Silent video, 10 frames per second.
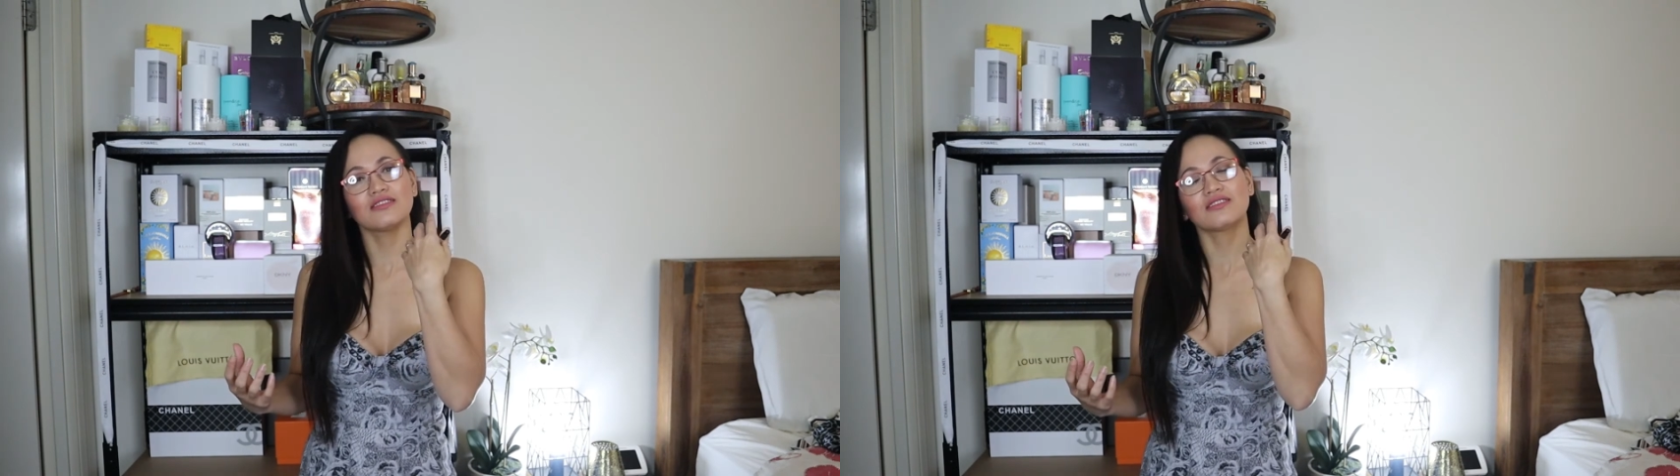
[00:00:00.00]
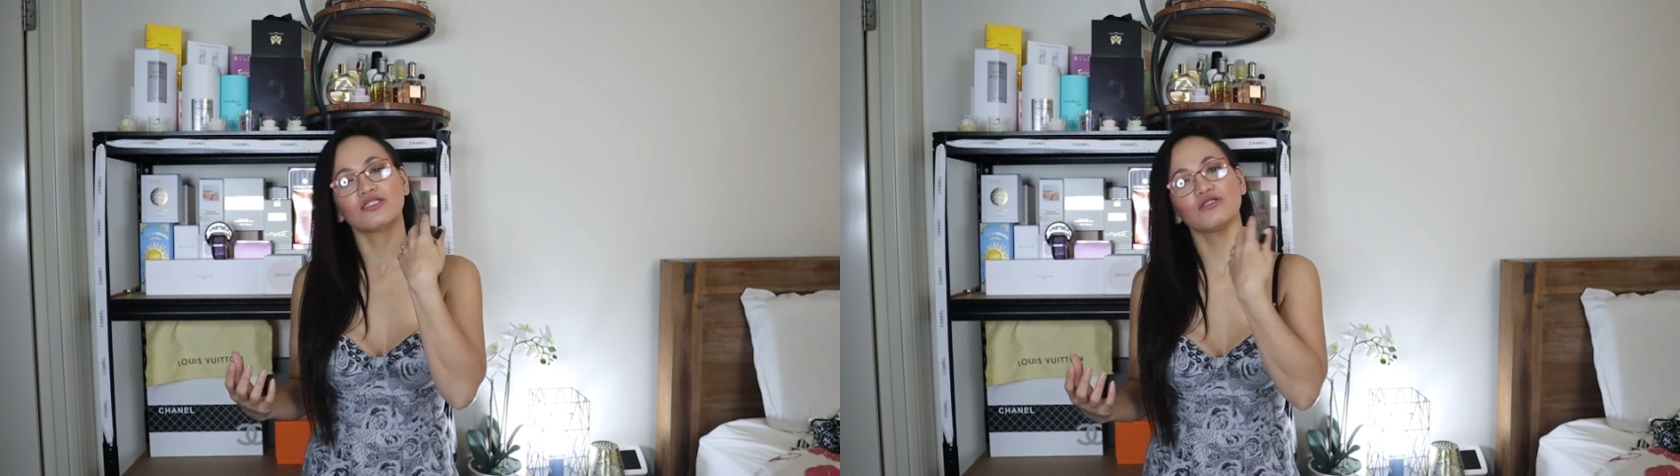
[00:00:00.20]

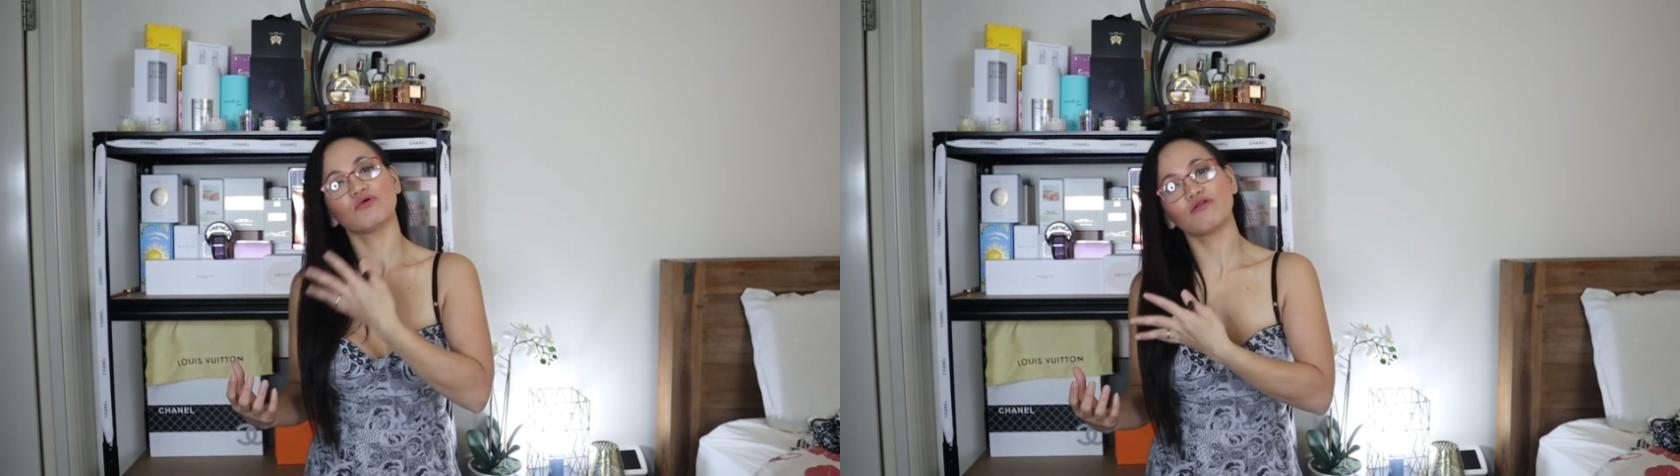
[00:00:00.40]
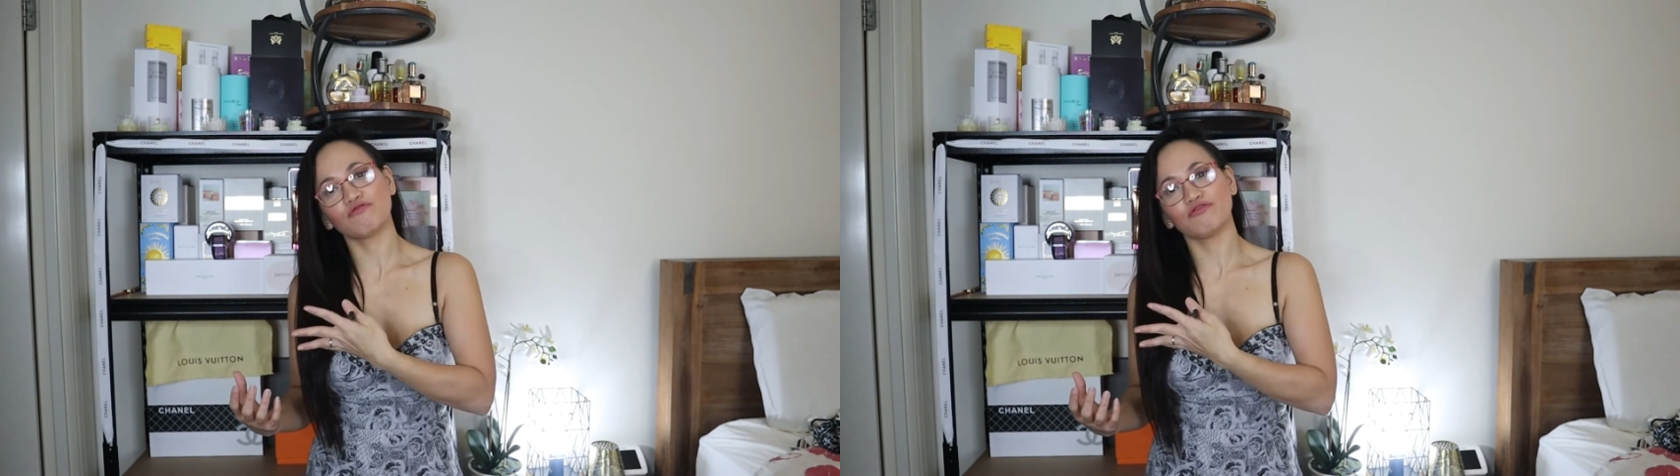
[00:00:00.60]
that you
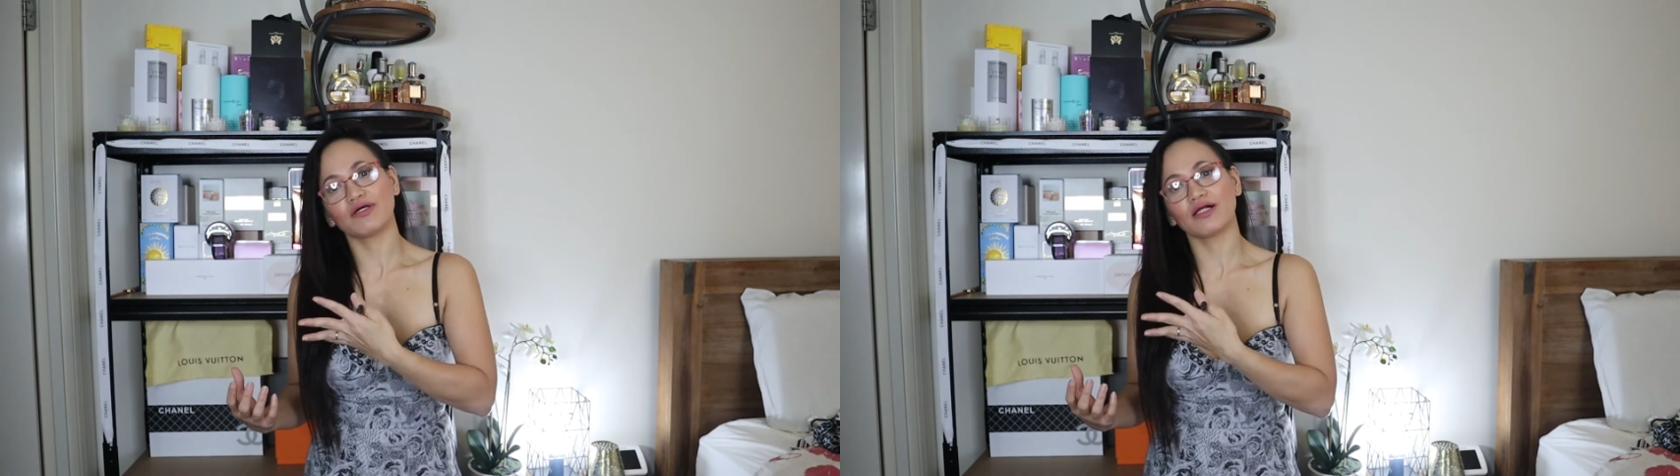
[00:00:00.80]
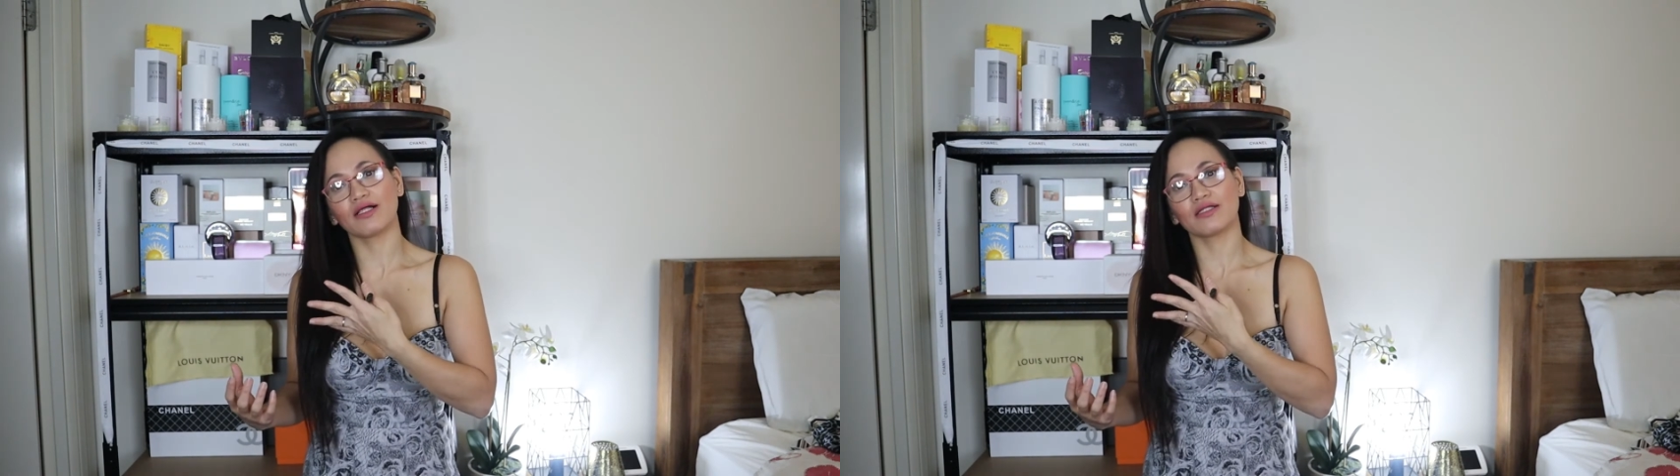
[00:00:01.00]
will
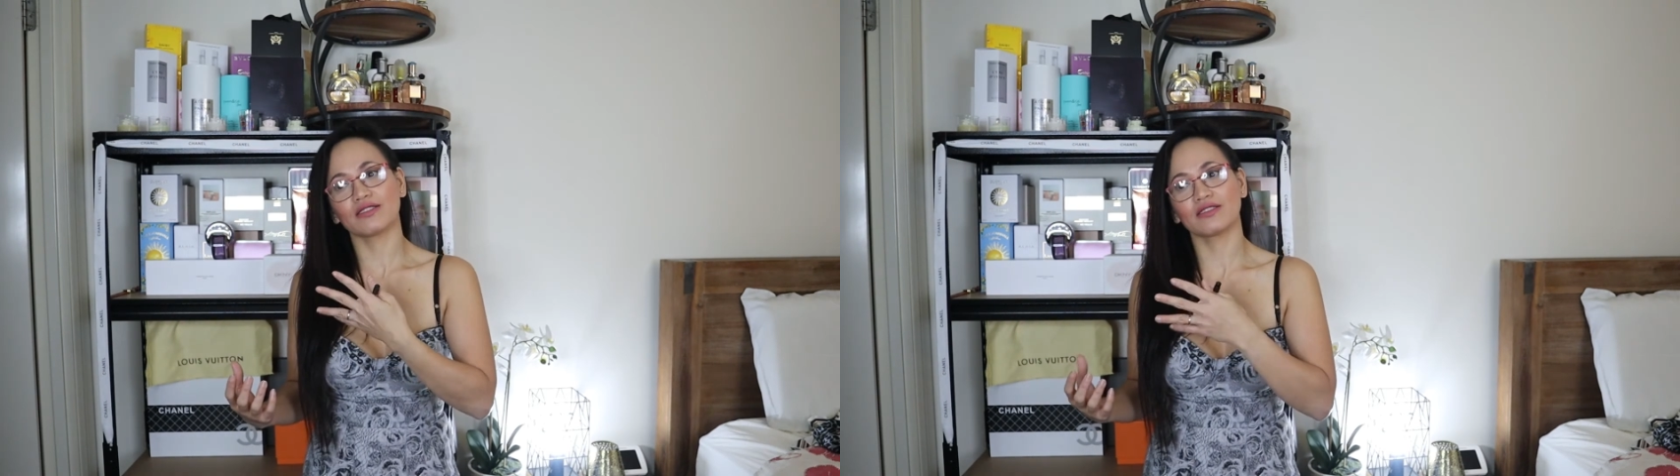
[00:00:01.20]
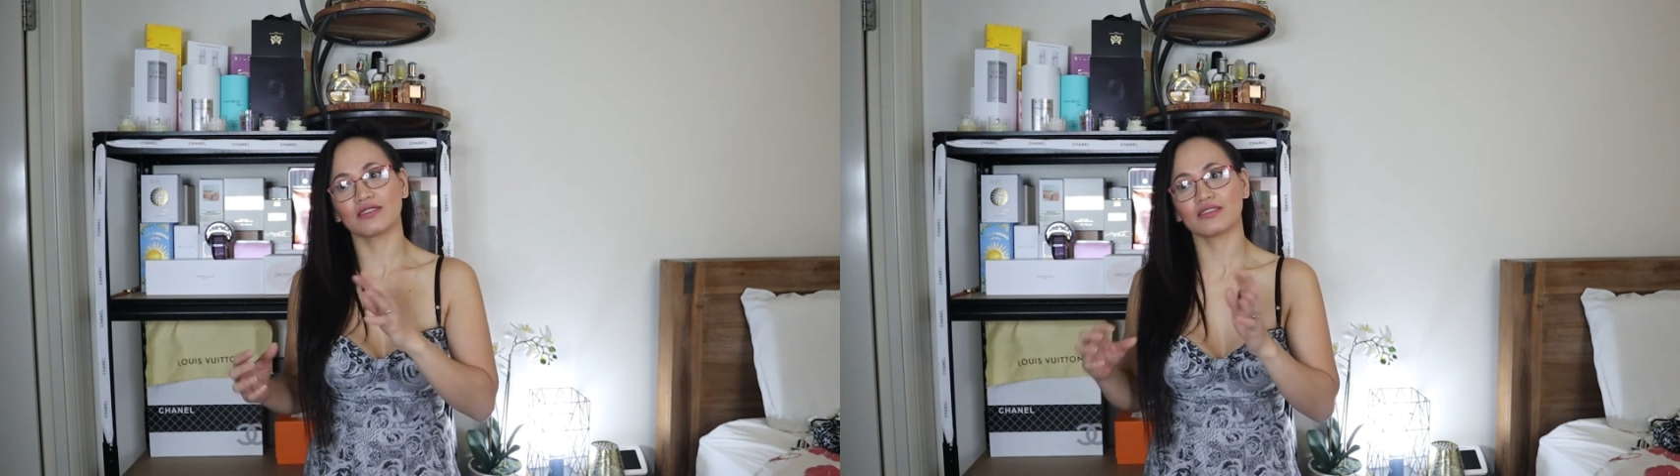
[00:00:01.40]

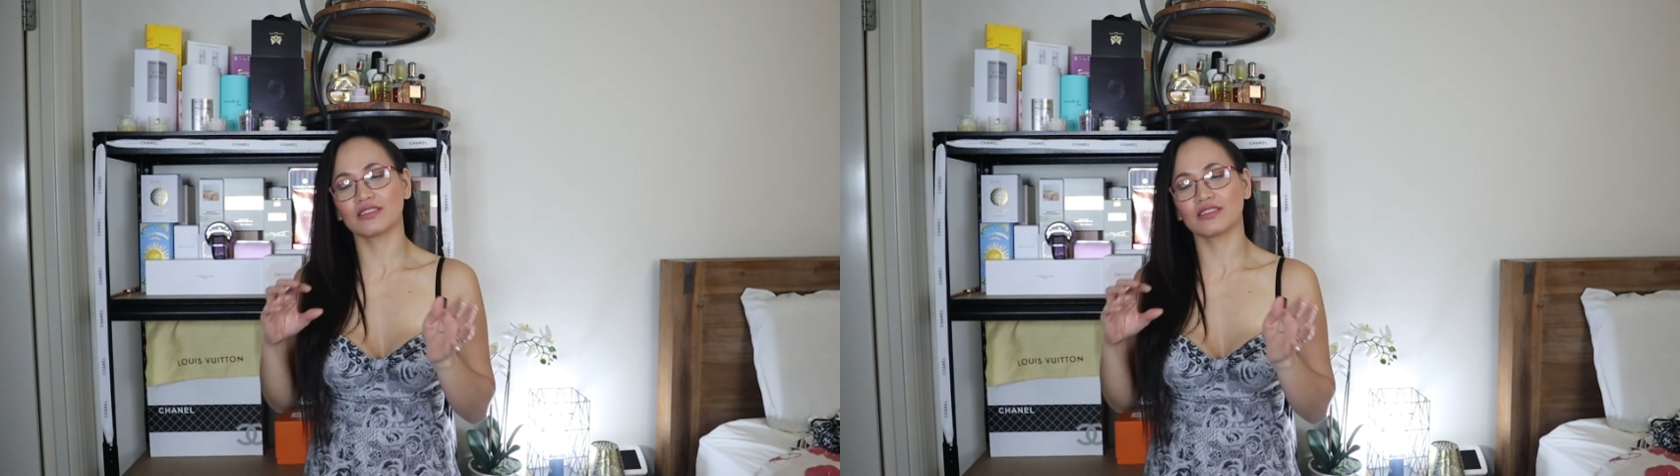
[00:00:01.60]
feel the,